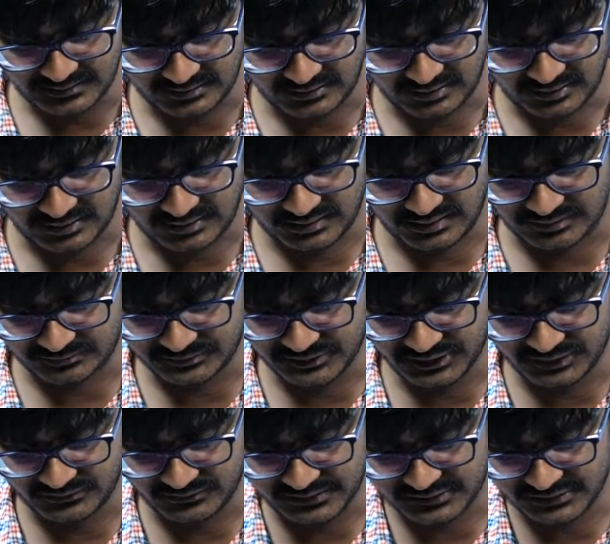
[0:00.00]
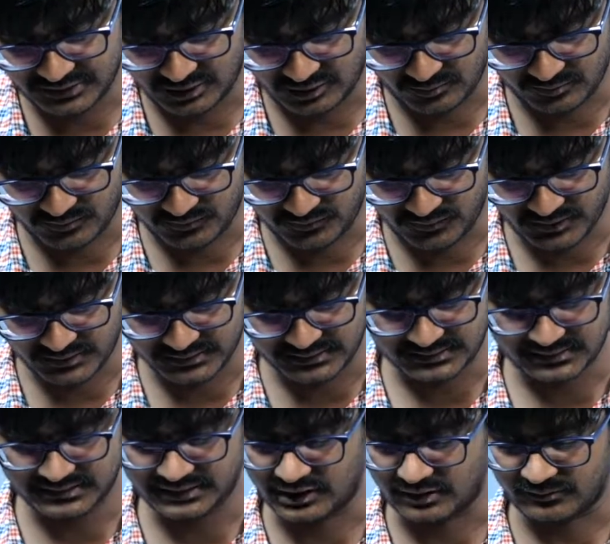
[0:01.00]
objective in sharp focus.
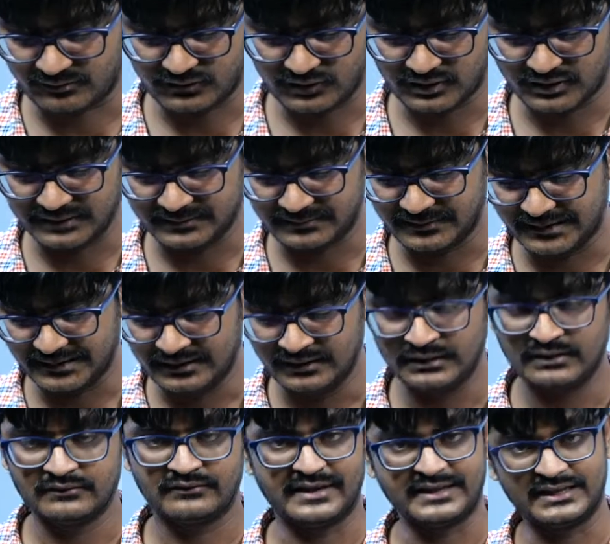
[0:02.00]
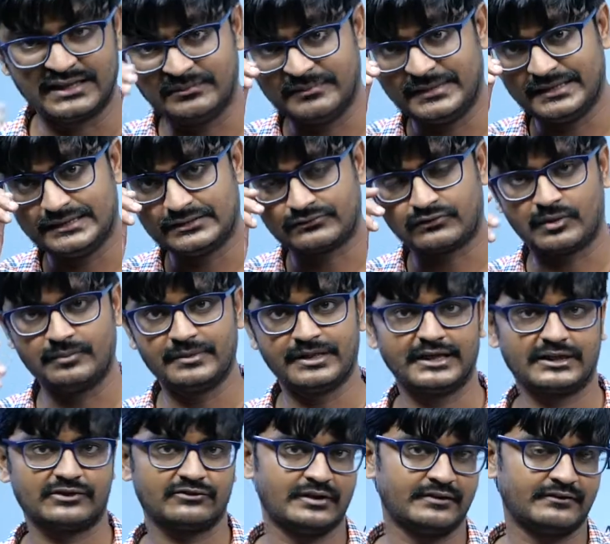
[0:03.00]
Sharp focus means final image is forming
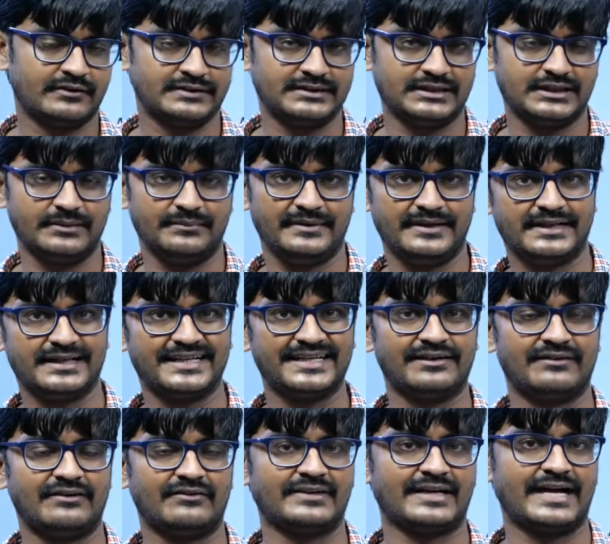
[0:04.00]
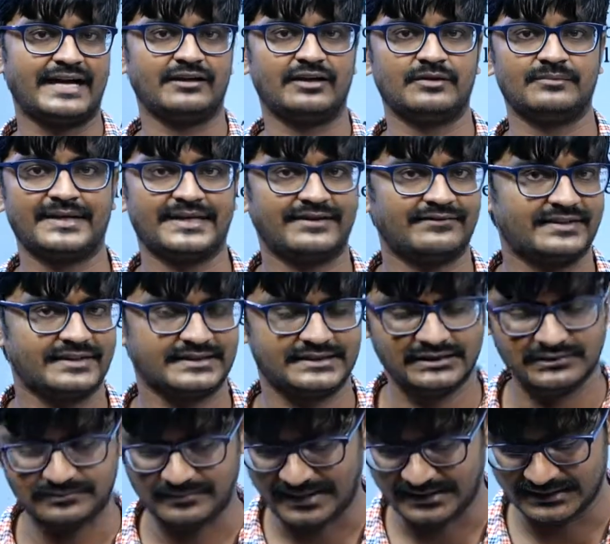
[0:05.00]
at 25 centimeter and our angular magnification
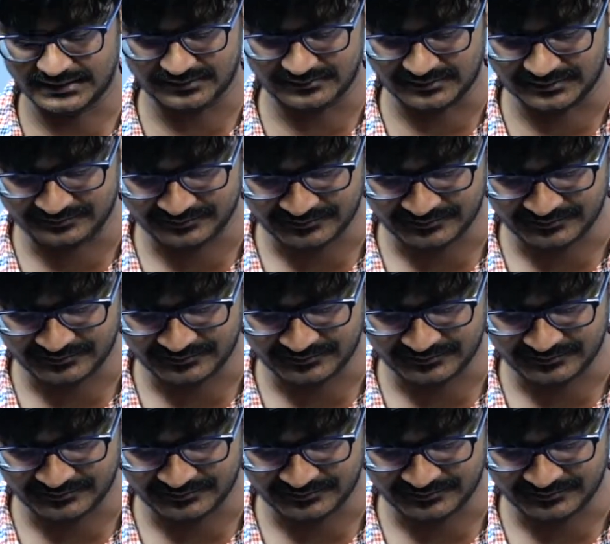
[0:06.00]
is maximum.